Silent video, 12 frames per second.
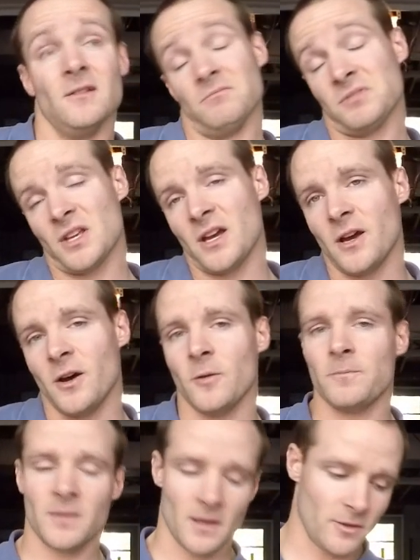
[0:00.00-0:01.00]

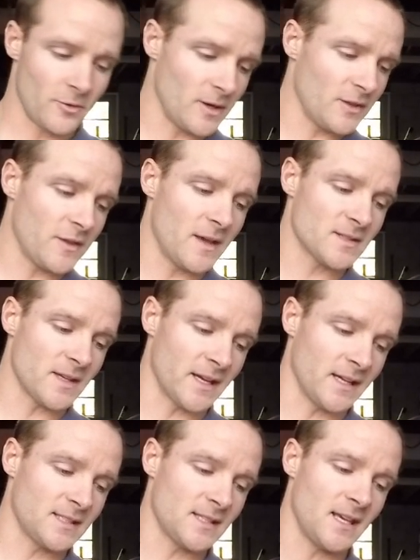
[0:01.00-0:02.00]
So three things, like
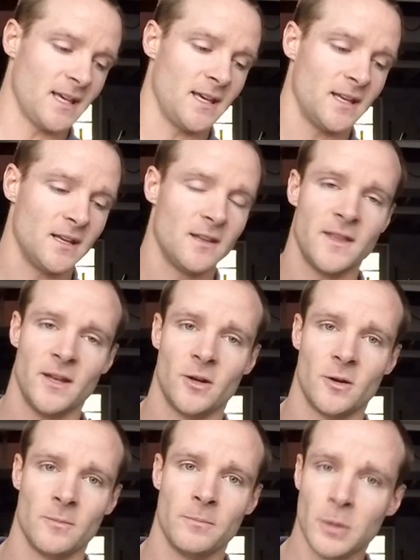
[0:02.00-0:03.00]
I said, that
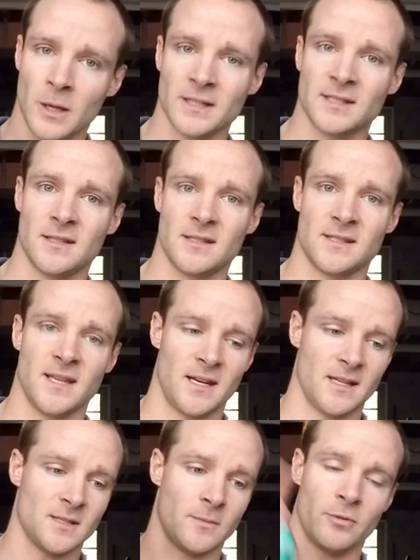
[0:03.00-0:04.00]
are pluses is that
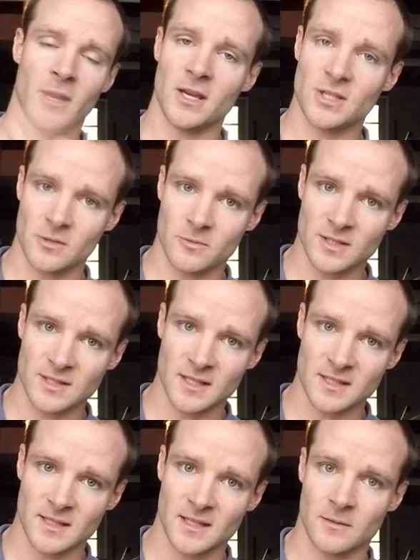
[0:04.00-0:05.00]
it's abrasion
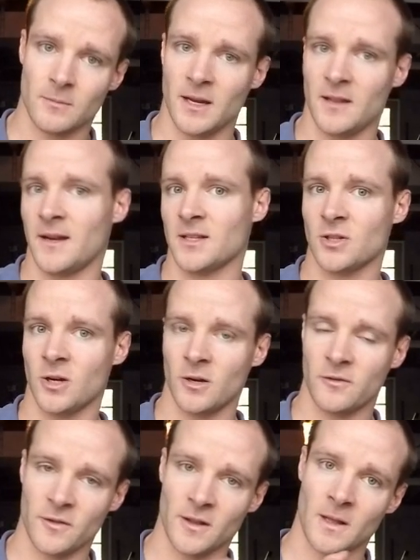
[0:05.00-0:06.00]
resistant, meaning that it's
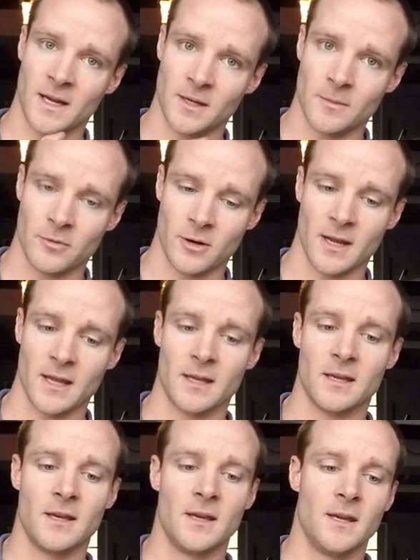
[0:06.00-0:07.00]
harder for the line to
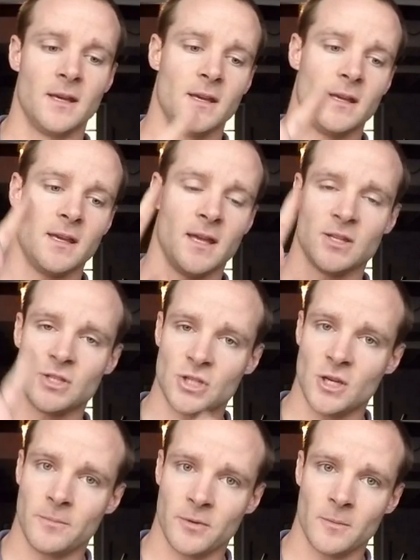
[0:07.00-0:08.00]
break, it's
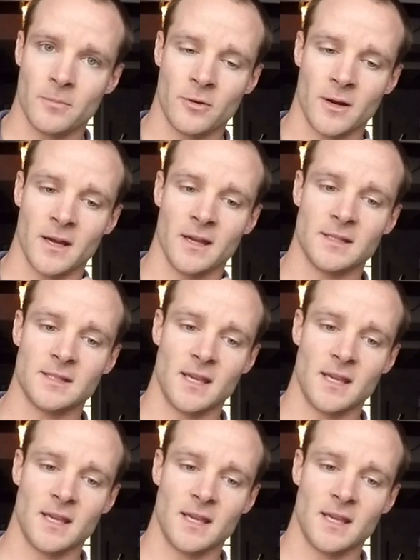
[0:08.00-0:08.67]
cheaper in price,